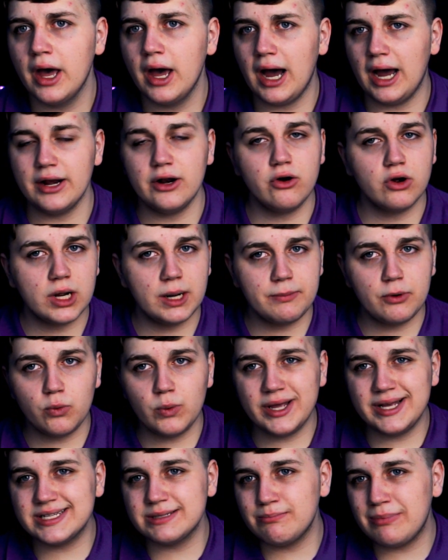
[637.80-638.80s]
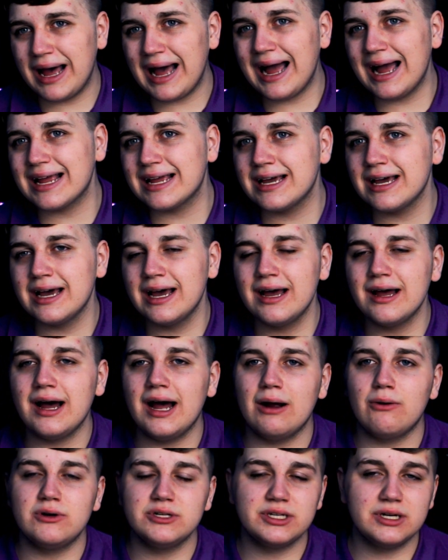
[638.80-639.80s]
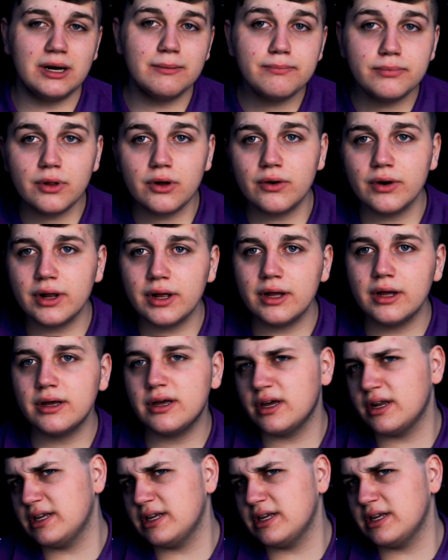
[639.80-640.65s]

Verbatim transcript: I know a couple weeks back I wasn't uploading,